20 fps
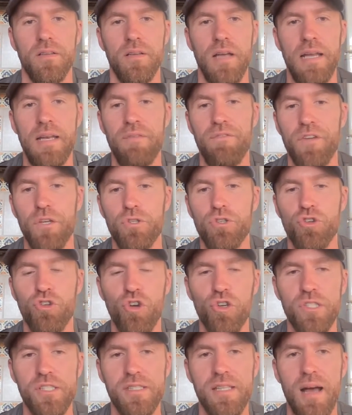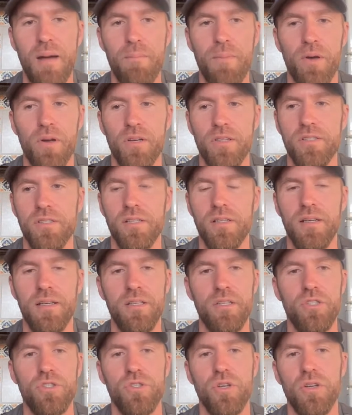And if you trust that person, and
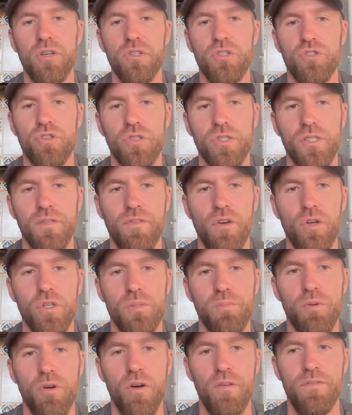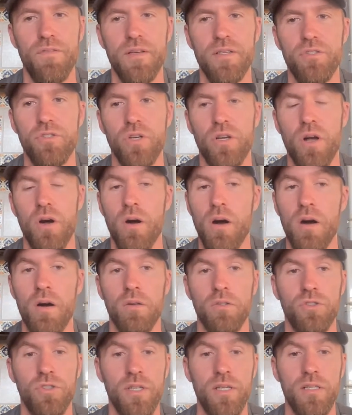you shouldn't trust false prophets, you'll go,
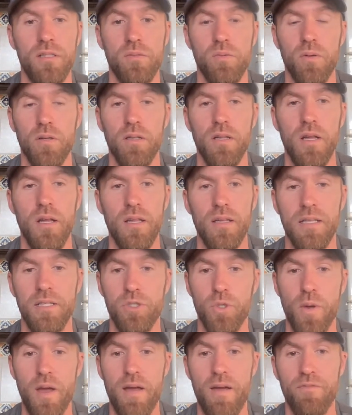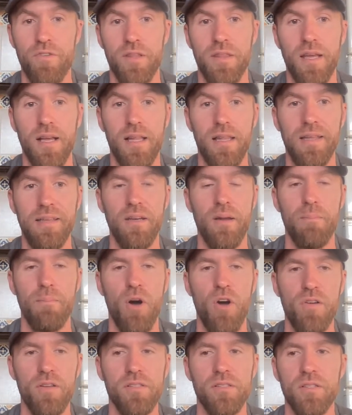oh, geez, well, did you hear everything Clinton
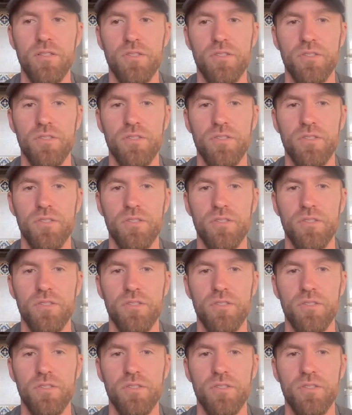Morrison